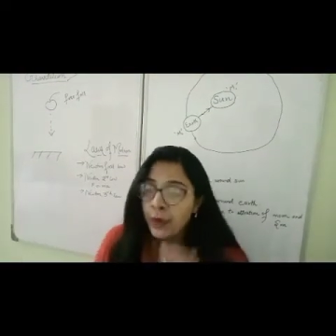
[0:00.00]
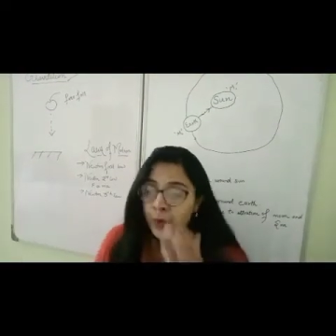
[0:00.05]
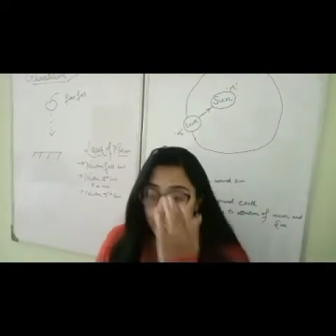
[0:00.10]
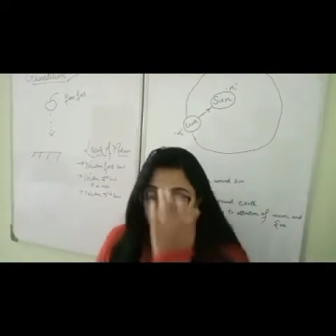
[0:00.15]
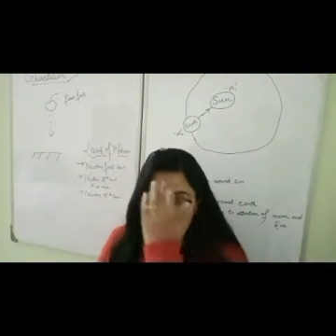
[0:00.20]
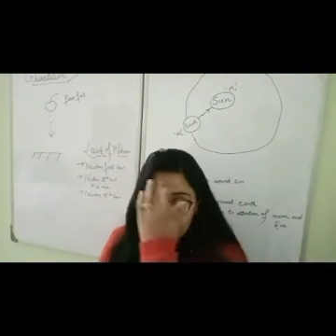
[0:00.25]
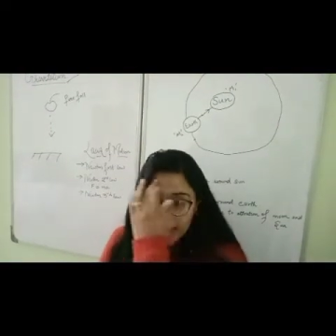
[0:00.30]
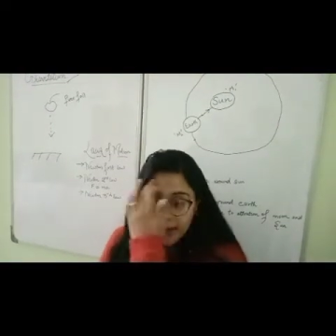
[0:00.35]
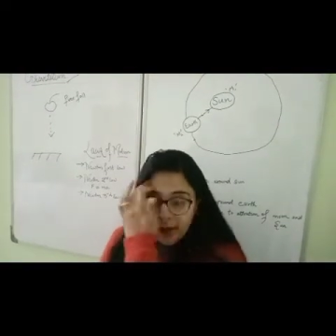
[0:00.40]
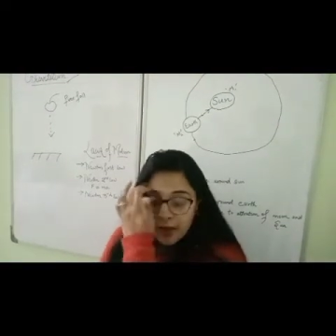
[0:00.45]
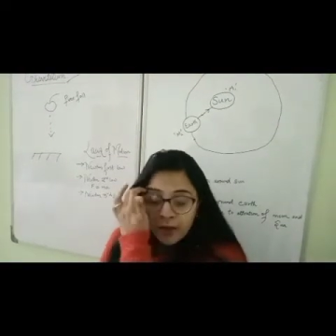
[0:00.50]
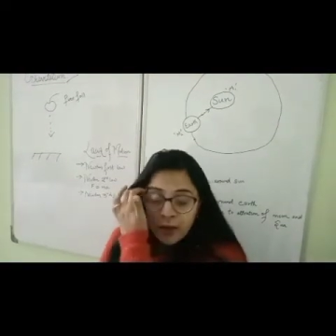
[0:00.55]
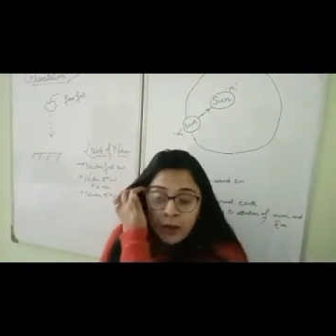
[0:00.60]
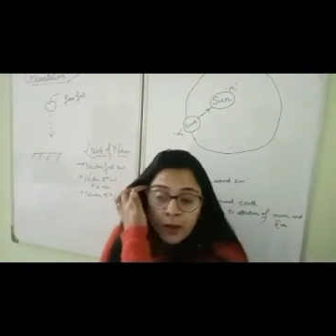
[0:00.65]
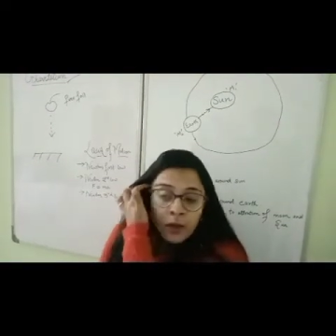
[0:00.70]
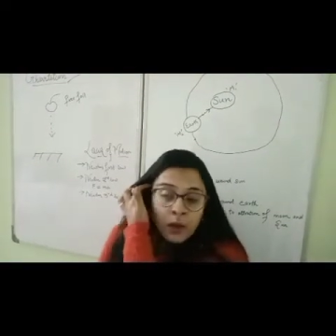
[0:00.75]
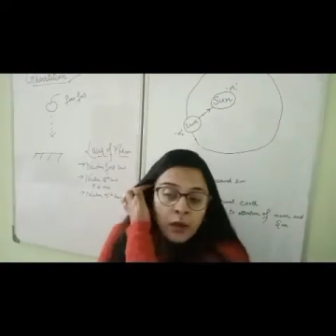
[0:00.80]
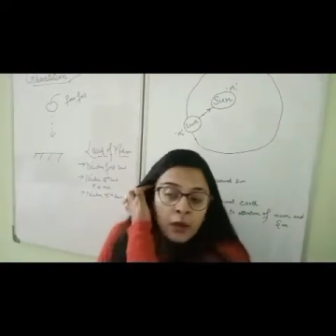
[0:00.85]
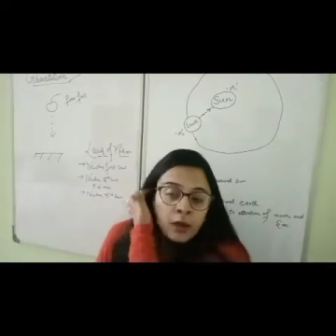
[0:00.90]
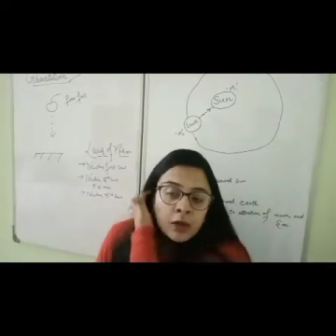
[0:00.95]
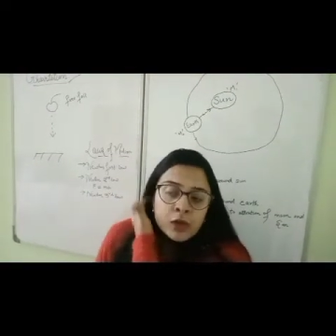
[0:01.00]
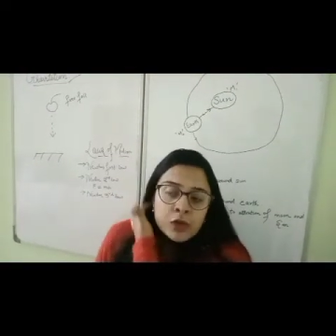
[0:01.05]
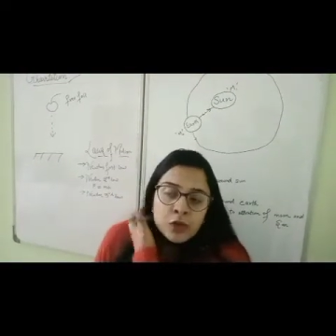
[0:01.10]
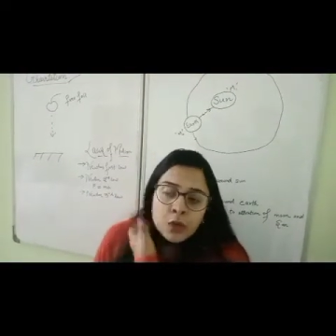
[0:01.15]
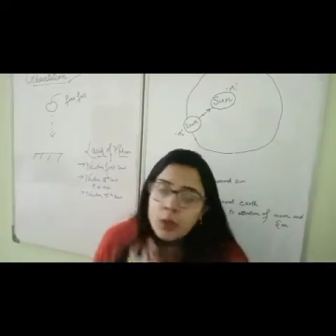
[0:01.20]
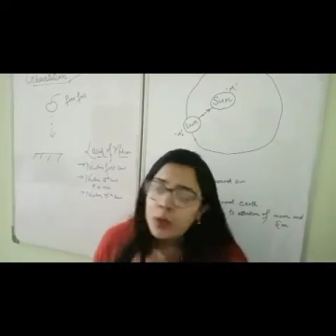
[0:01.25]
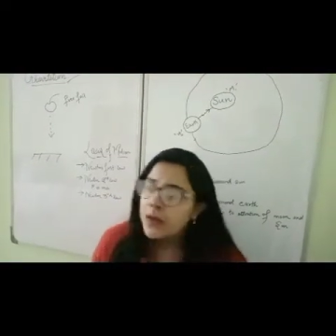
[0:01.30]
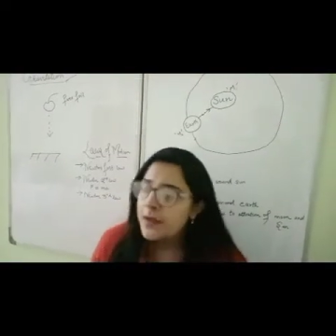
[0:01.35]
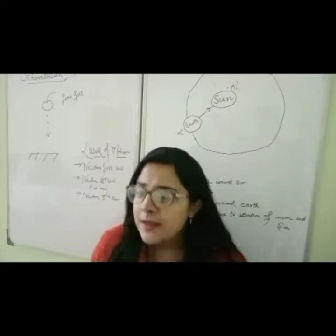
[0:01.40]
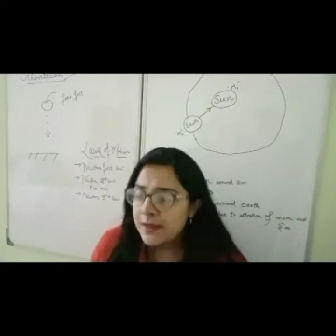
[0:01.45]
Okay,
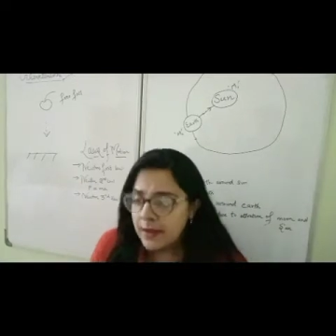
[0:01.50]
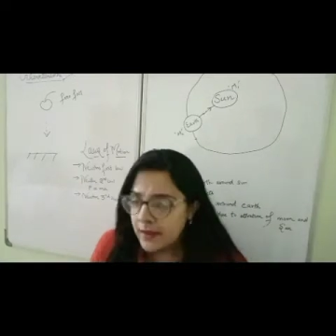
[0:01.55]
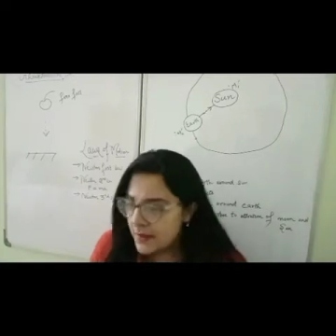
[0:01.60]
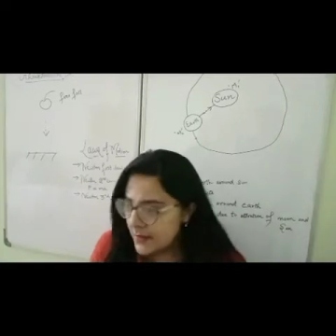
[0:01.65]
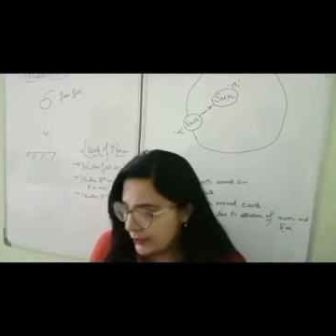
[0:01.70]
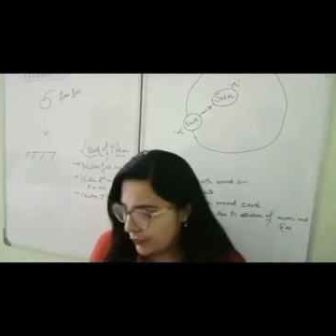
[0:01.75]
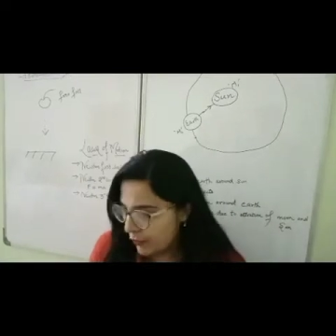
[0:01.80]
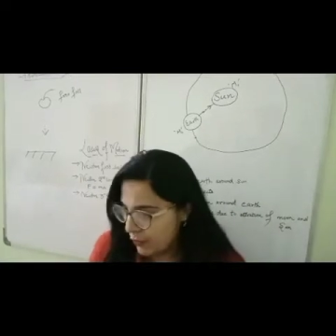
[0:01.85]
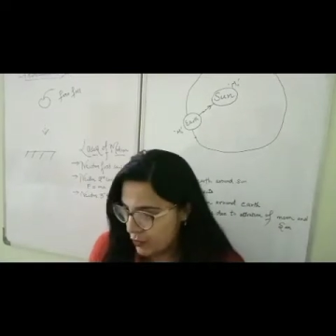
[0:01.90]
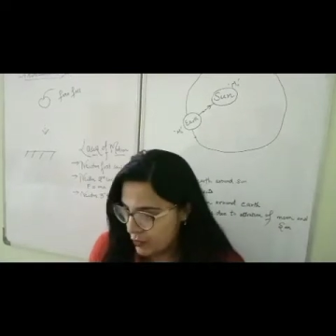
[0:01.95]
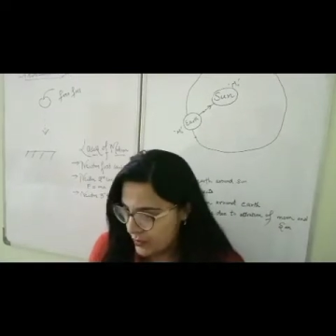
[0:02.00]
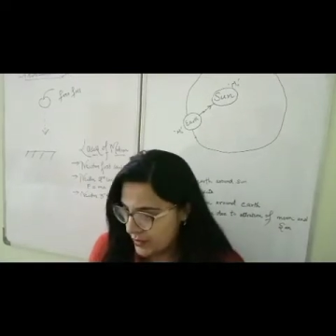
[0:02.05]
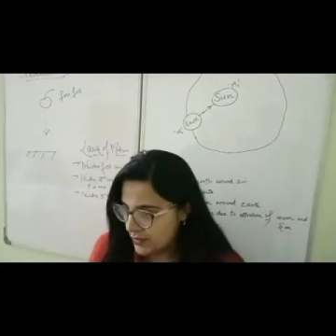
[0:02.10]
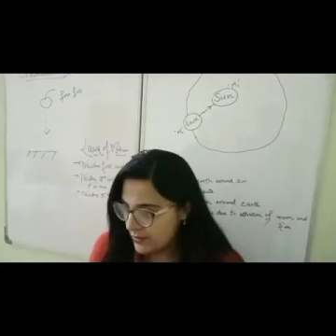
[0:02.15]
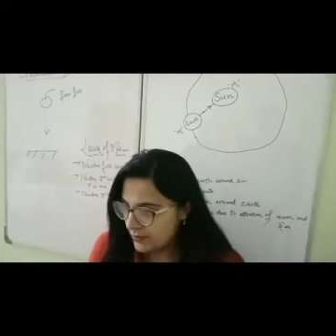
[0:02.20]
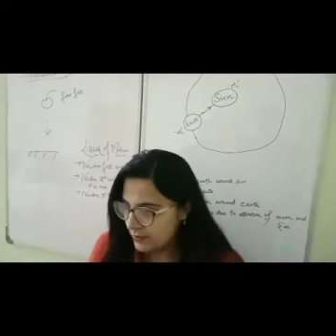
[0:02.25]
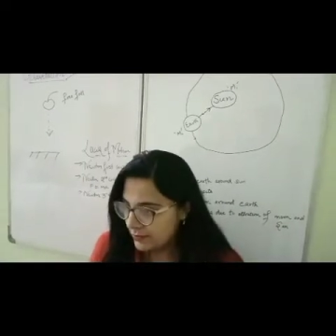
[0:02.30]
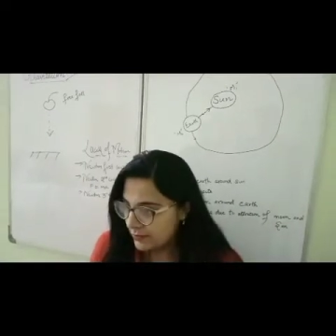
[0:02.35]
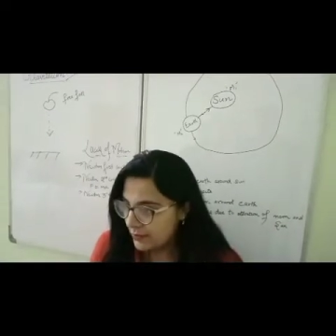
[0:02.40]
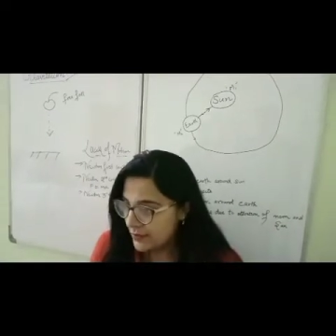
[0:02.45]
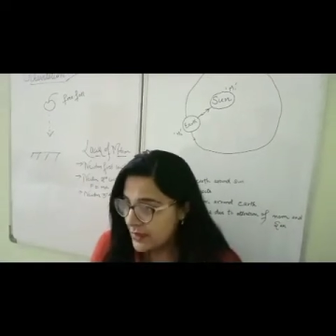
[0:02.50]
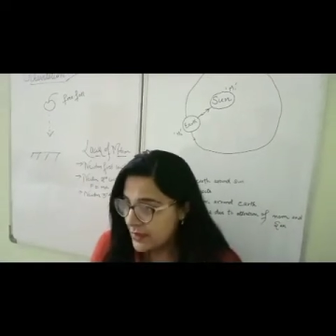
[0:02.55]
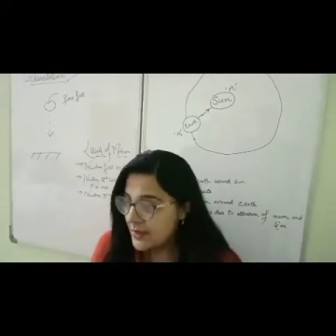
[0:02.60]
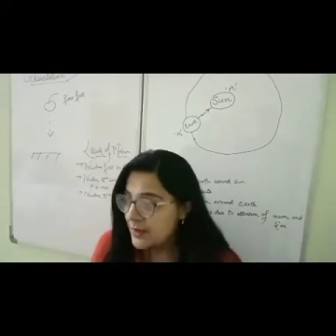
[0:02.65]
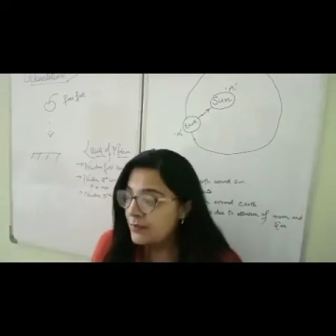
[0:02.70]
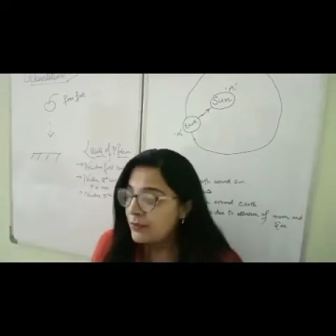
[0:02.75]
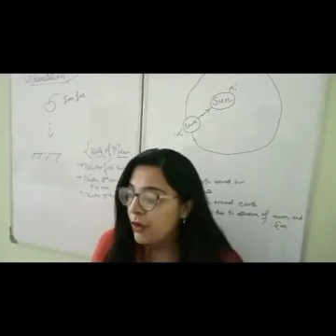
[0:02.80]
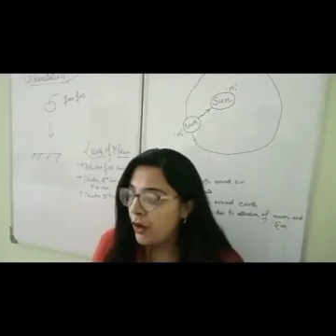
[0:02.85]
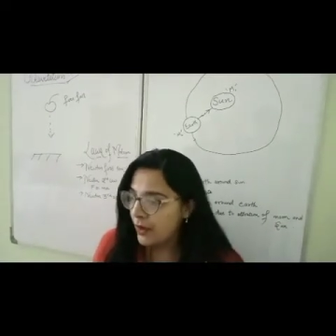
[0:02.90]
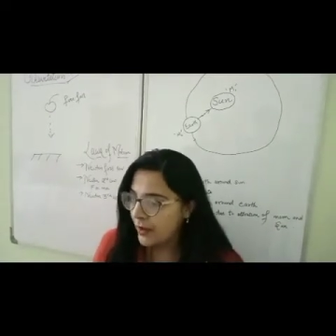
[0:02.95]
so what is this force which
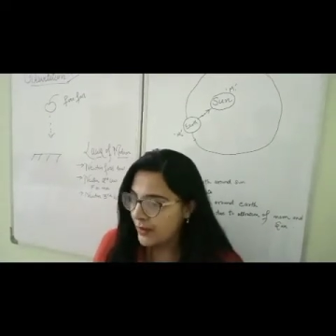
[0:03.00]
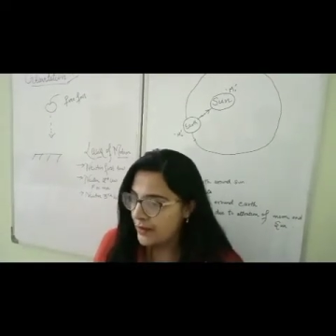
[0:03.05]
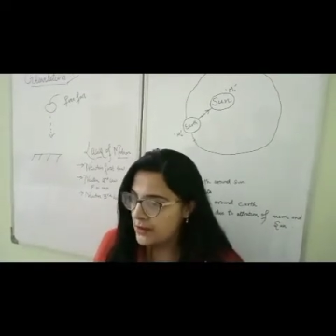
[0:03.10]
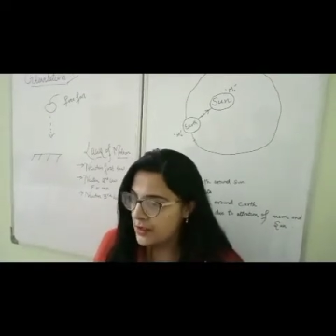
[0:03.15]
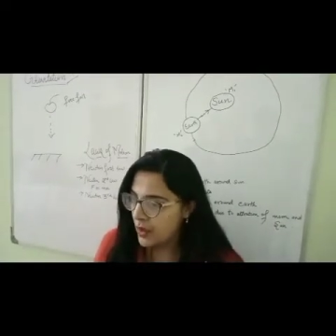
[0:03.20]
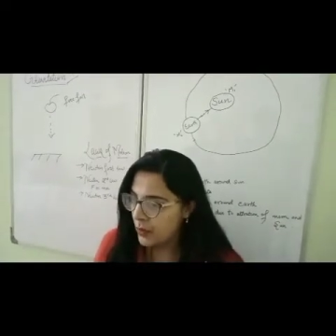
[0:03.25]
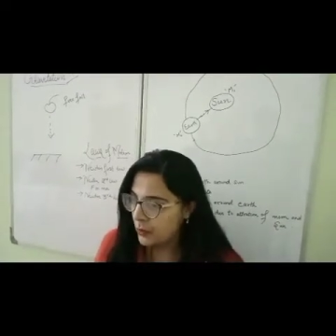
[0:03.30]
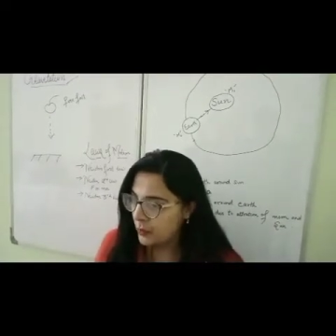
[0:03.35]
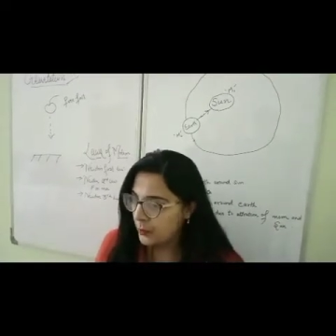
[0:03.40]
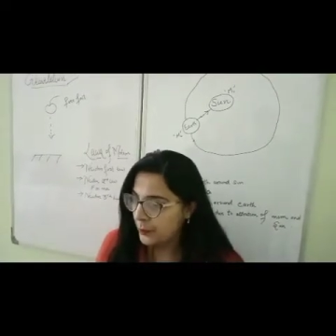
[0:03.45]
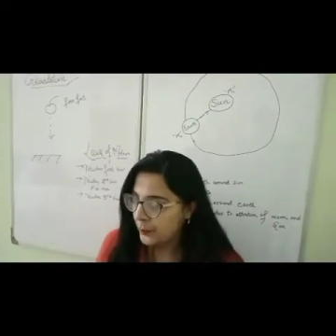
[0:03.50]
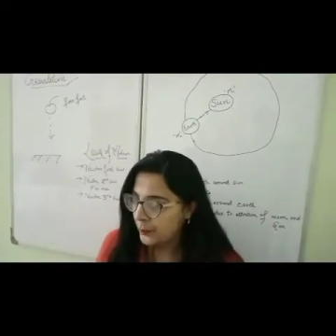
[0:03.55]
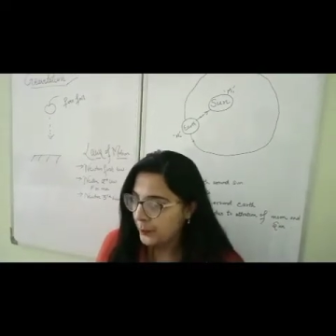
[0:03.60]
is falling down?